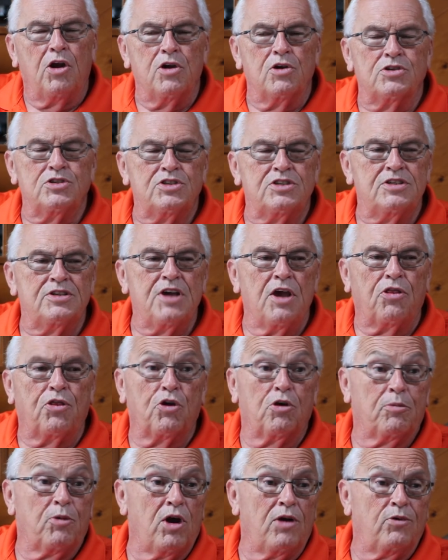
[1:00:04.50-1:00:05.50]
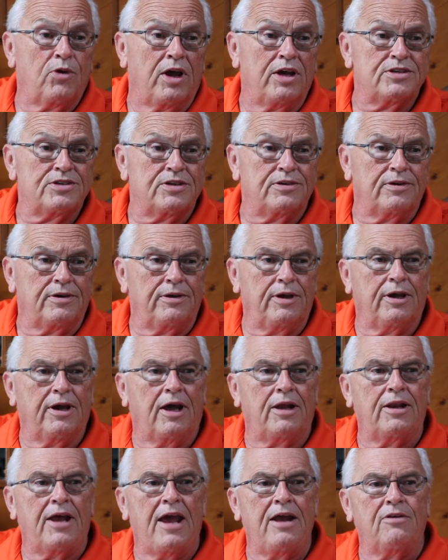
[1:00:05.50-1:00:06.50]
see a thoroughbred race. You
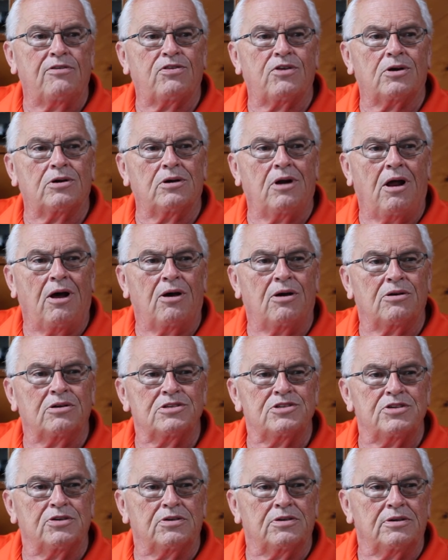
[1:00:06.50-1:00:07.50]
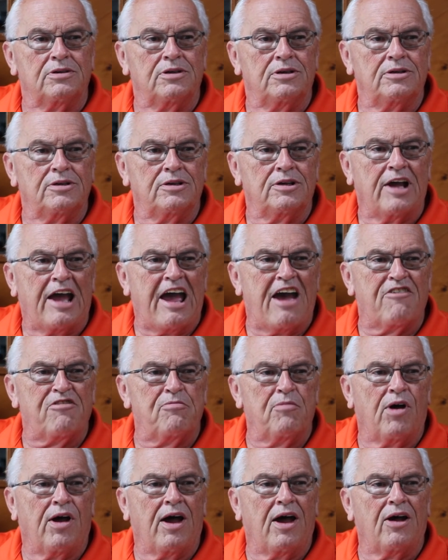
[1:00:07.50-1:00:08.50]
got 8 furlongs or half
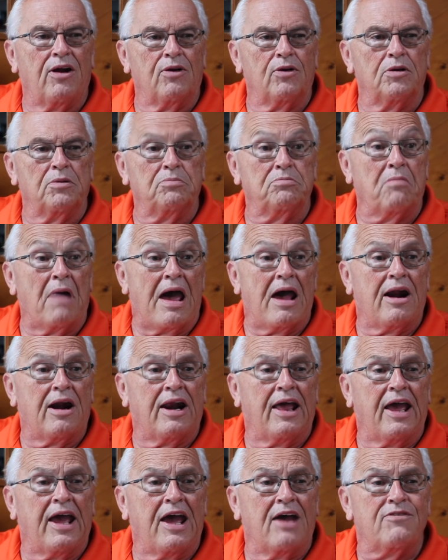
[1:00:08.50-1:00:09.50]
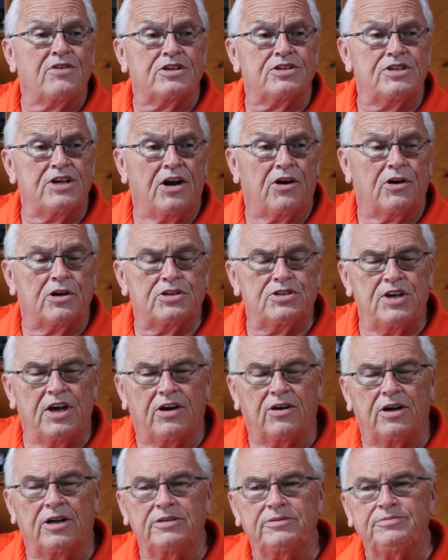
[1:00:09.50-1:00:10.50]
mile or mile and a half, et cetera, et
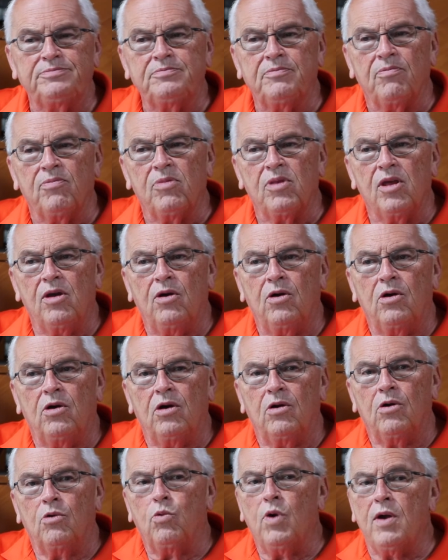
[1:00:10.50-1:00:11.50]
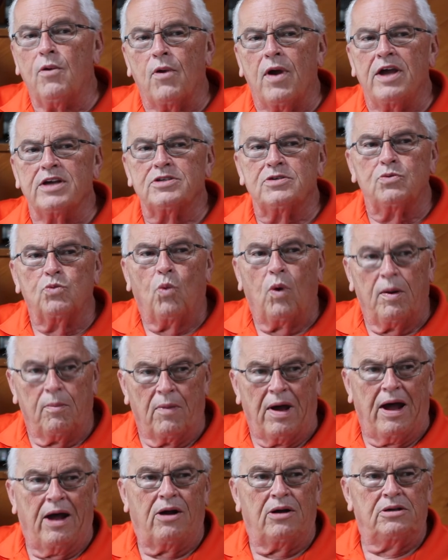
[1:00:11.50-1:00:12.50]
cetera. We race 1
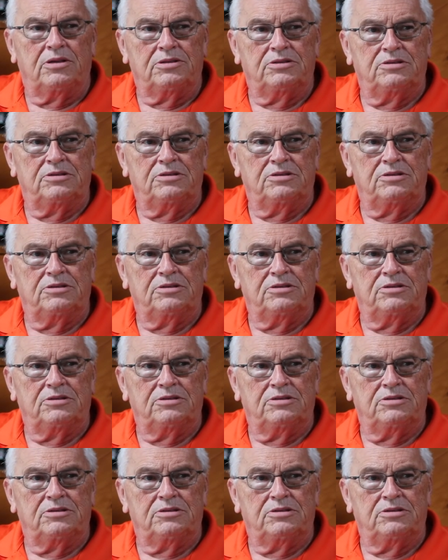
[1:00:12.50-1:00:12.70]
mile.